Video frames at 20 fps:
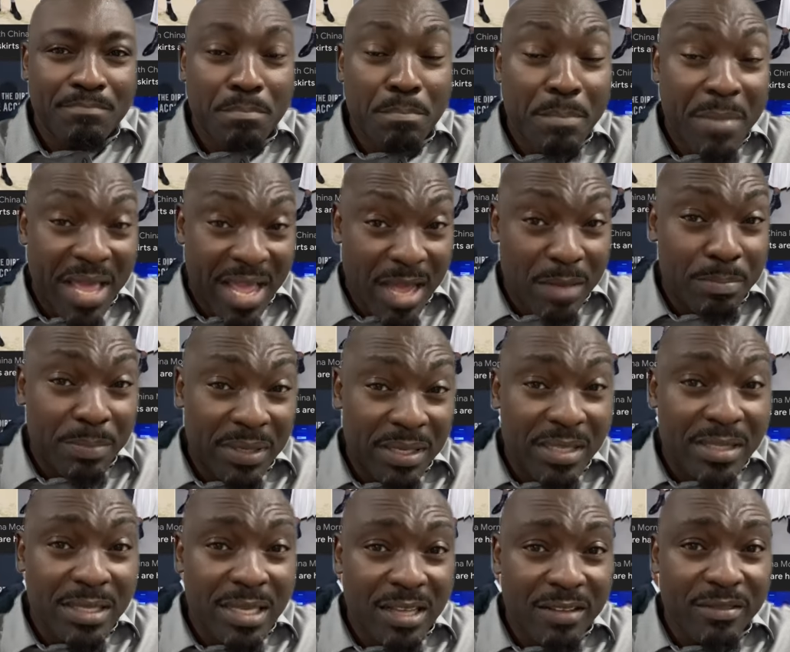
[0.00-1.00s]
may I
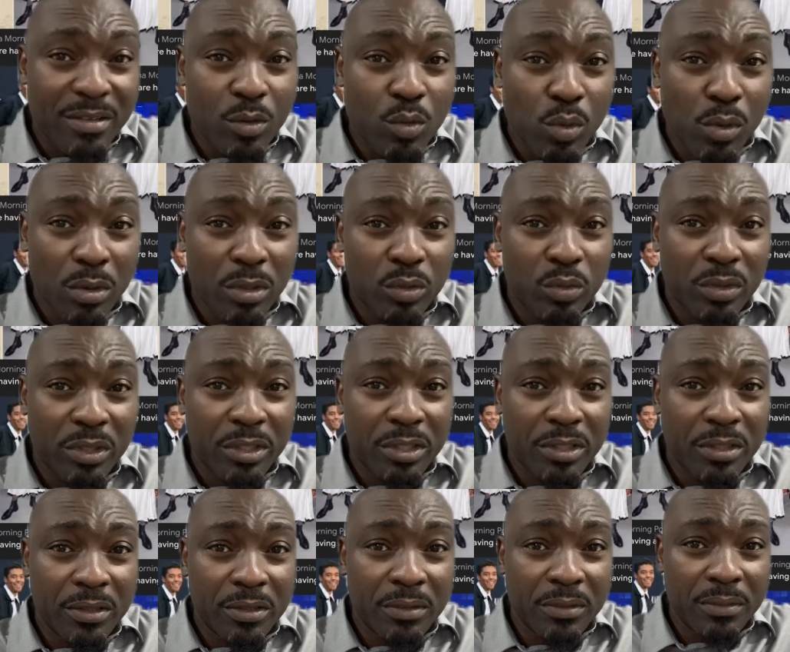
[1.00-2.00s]
please have a word with
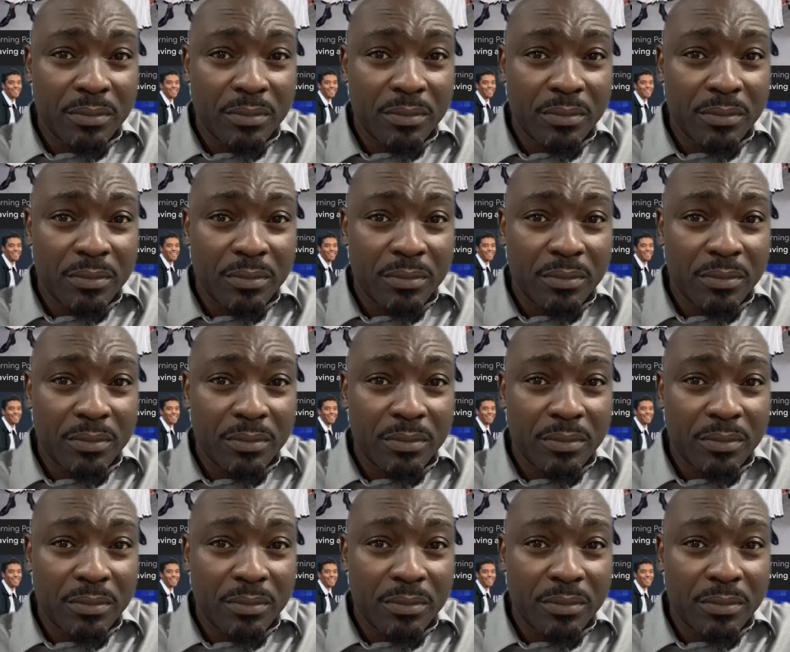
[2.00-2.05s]
you?